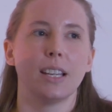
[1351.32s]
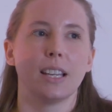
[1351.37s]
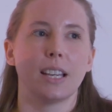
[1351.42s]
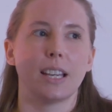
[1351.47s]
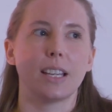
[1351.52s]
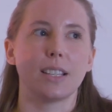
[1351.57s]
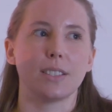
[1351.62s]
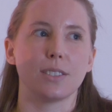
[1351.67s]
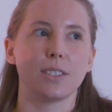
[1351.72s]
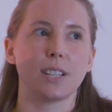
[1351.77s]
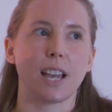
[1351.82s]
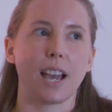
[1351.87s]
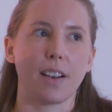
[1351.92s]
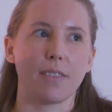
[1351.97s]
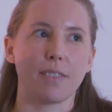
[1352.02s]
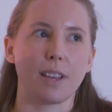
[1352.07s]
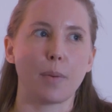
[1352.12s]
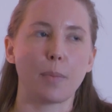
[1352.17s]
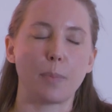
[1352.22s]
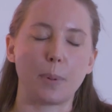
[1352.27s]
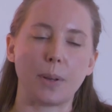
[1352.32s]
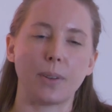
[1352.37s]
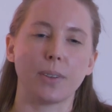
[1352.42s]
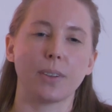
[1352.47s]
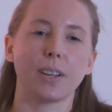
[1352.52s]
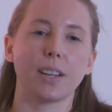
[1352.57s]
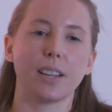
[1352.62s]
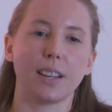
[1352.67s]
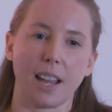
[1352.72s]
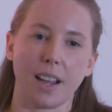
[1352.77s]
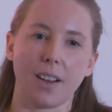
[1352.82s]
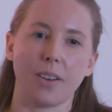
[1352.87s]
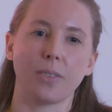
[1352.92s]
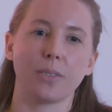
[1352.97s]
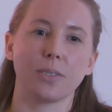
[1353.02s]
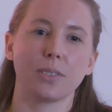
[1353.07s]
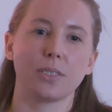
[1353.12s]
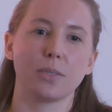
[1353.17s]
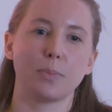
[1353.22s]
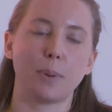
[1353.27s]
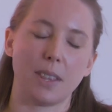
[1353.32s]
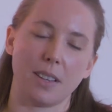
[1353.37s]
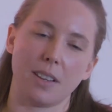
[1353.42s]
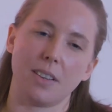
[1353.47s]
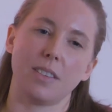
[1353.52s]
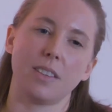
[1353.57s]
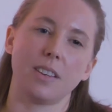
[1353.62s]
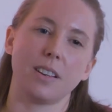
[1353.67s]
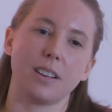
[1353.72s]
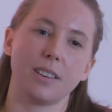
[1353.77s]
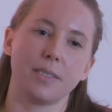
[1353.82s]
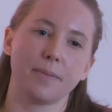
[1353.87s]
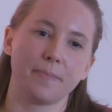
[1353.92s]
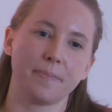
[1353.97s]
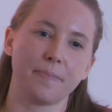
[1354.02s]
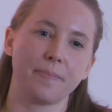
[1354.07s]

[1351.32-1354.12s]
is to have that built and out by the end of the year.